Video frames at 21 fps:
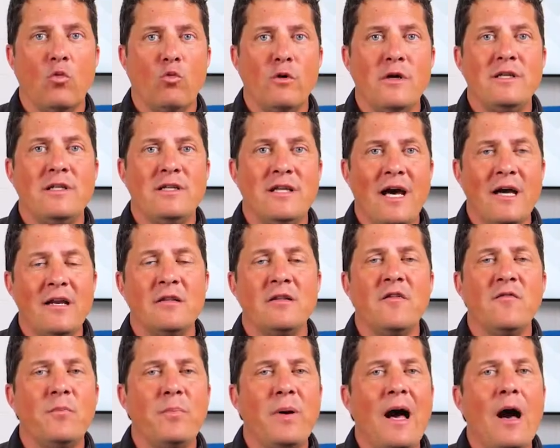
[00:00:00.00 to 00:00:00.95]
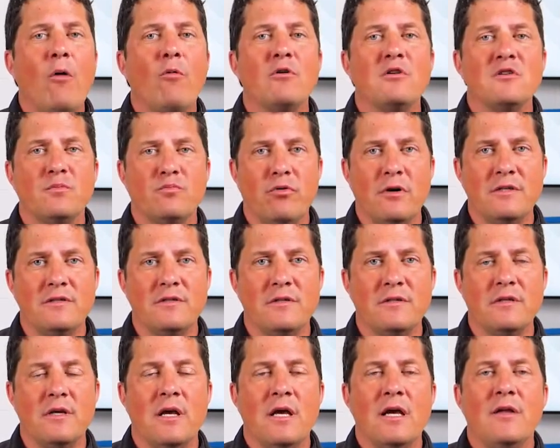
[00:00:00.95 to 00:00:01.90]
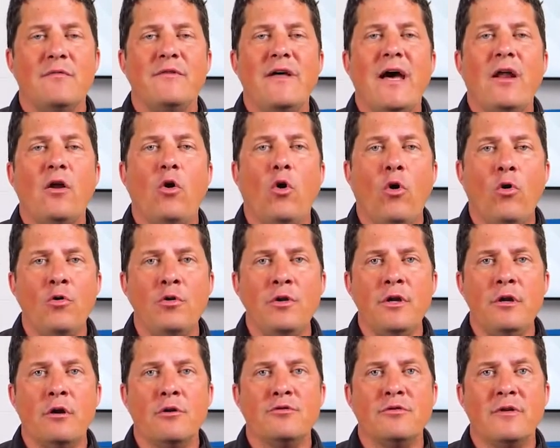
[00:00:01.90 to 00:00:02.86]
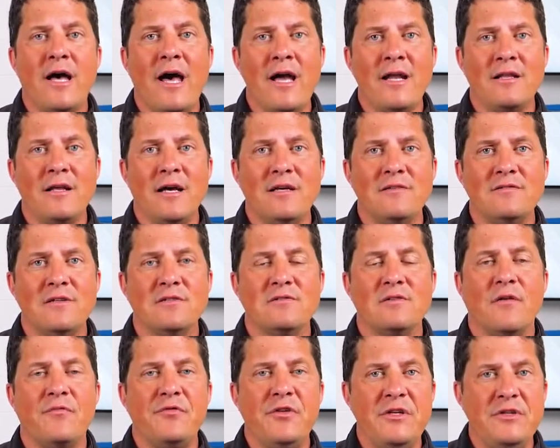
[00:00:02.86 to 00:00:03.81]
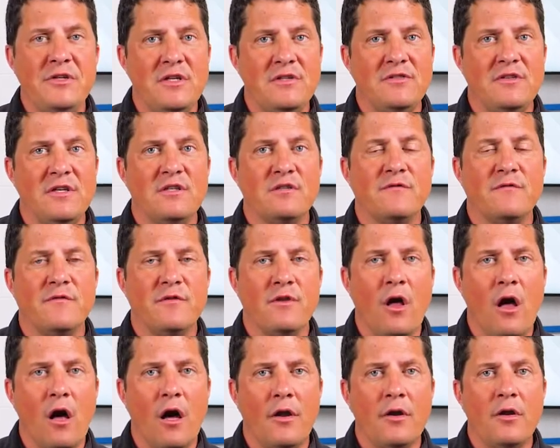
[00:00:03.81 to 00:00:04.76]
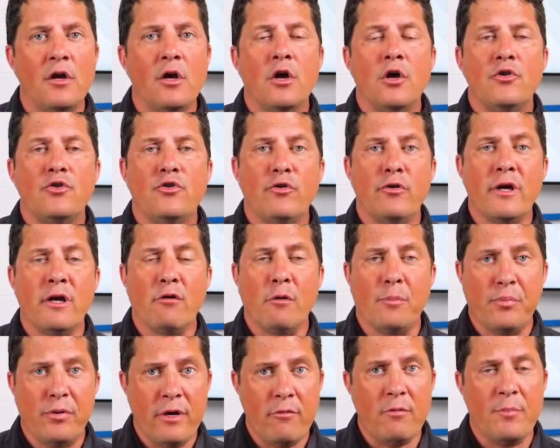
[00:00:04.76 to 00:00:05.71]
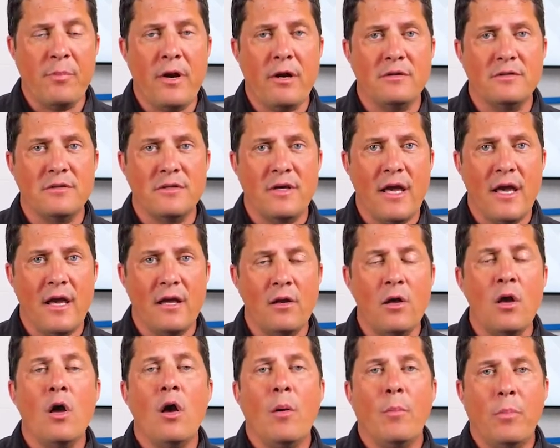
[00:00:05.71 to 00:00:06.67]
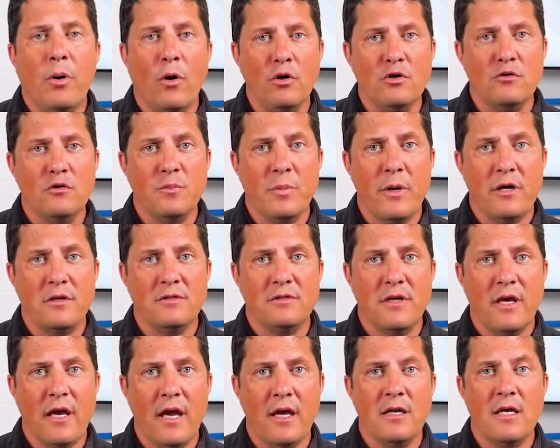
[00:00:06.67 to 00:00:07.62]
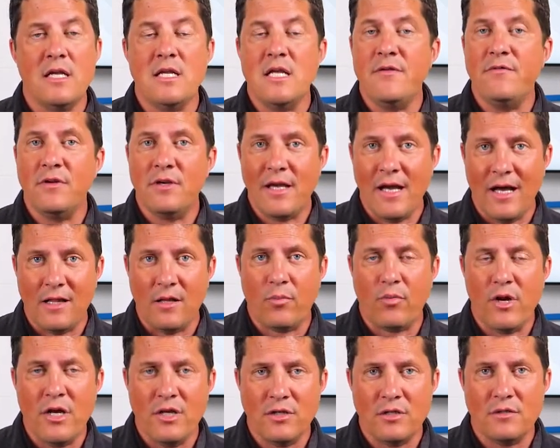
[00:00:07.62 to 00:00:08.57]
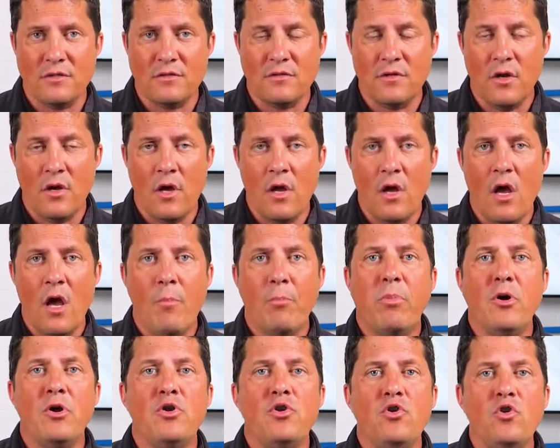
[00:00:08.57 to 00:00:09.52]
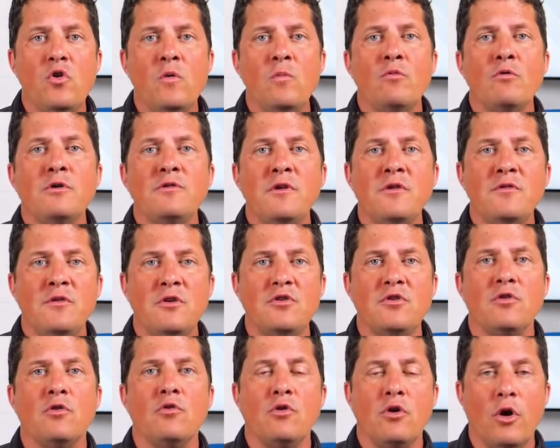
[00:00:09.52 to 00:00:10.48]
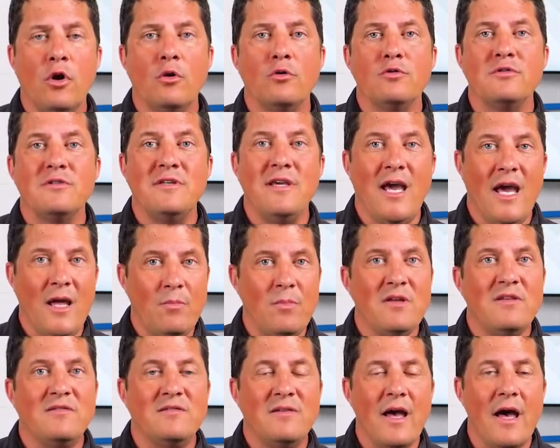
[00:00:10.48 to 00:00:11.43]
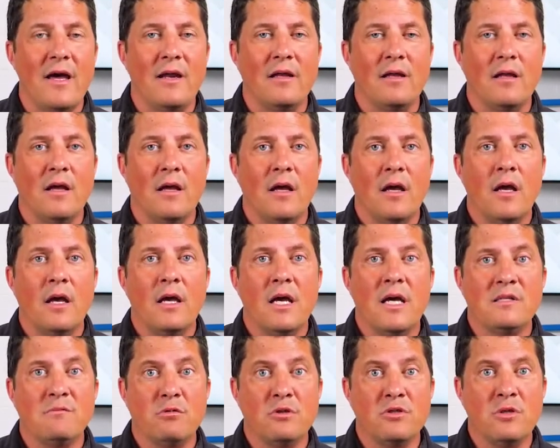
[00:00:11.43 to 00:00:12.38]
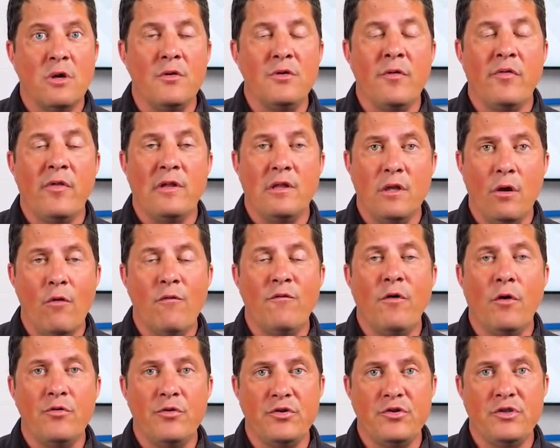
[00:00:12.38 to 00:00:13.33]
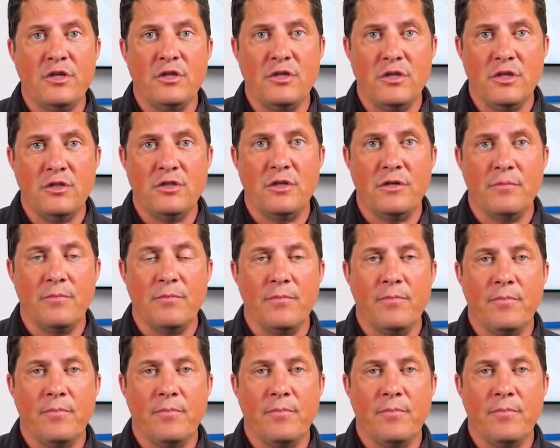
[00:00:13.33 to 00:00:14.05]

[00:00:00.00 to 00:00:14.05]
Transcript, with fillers: When not enough power is present, not only are diagnostics of DTCs flawed during a pre repair scan, post repair scan, and even calibrations, but numerous additional codes can be set as a result of the low voltage condition.